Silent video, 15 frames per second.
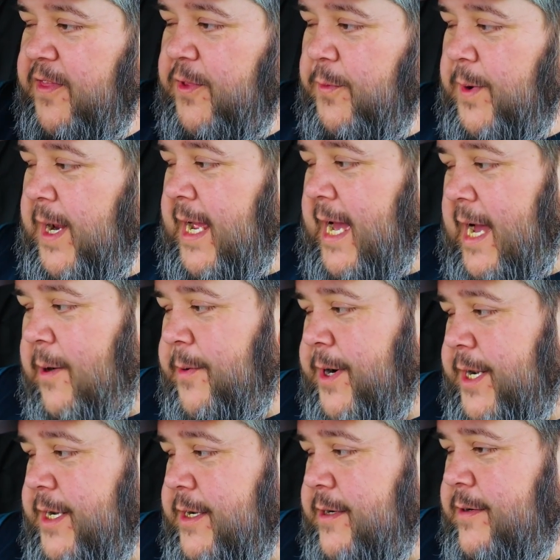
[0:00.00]
The way I
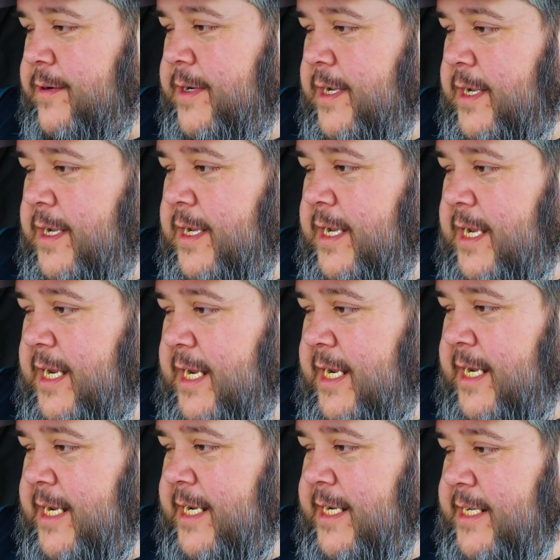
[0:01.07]
want to go
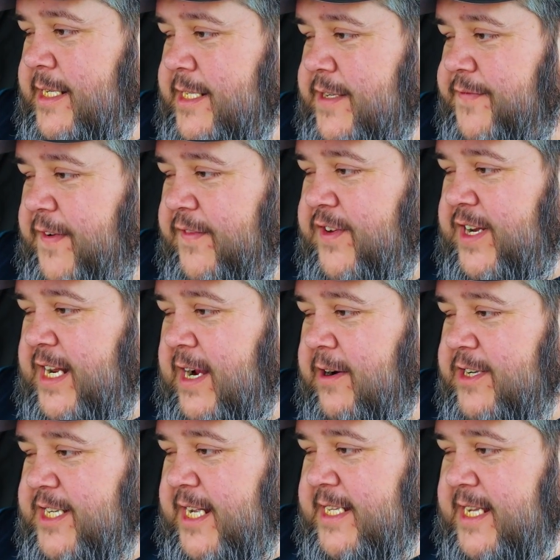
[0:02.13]
is 15
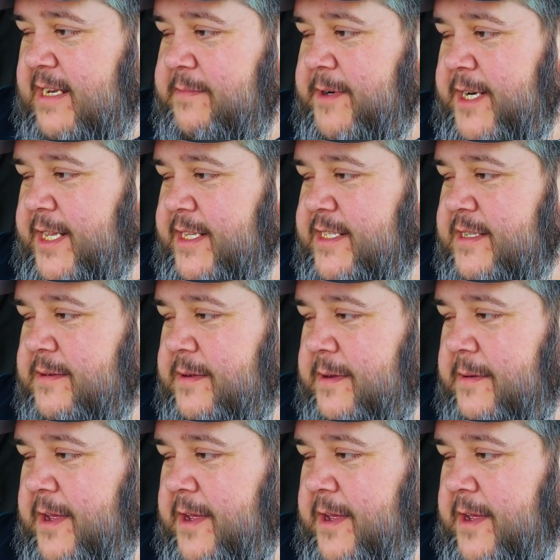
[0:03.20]
hours 18 minutes.